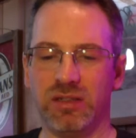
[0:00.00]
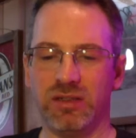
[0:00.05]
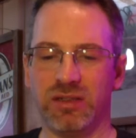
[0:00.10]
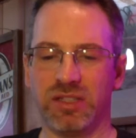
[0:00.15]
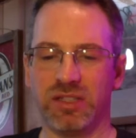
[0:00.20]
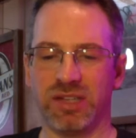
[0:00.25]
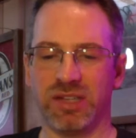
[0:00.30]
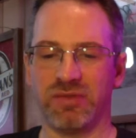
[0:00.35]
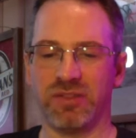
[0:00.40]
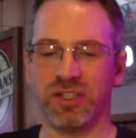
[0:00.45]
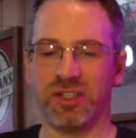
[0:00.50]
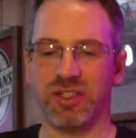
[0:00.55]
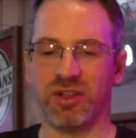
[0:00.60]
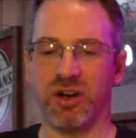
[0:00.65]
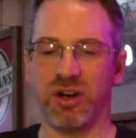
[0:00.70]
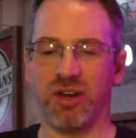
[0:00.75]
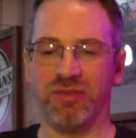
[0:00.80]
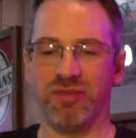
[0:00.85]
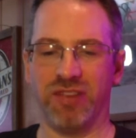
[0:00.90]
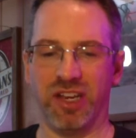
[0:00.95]
Definitely
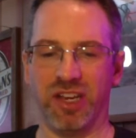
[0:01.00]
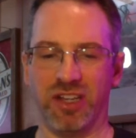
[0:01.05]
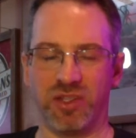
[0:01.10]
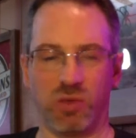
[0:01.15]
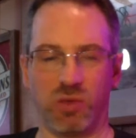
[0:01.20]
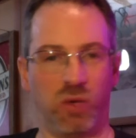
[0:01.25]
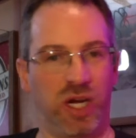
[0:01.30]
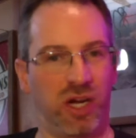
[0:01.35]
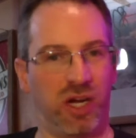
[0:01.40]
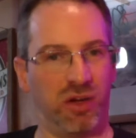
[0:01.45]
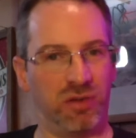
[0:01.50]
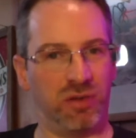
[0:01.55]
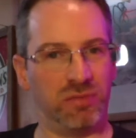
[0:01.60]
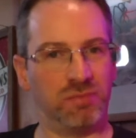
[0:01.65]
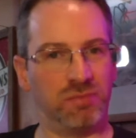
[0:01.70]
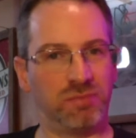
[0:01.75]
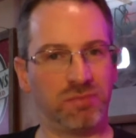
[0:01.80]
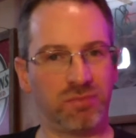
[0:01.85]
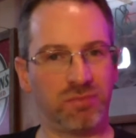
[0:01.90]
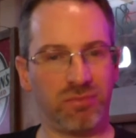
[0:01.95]
toffee as well.
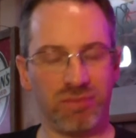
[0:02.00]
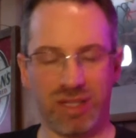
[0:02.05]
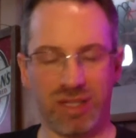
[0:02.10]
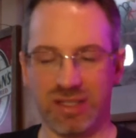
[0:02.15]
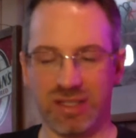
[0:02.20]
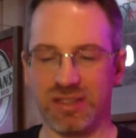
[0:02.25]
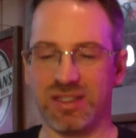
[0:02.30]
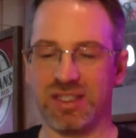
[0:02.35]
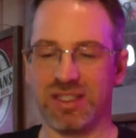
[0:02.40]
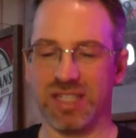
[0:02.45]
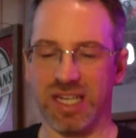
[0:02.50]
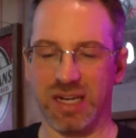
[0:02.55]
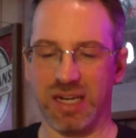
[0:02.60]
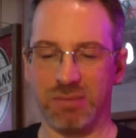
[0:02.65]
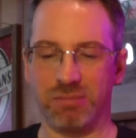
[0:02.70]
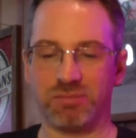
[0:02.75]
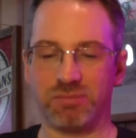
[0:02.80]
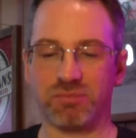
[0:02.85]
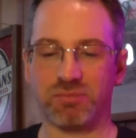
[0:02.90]
It's, as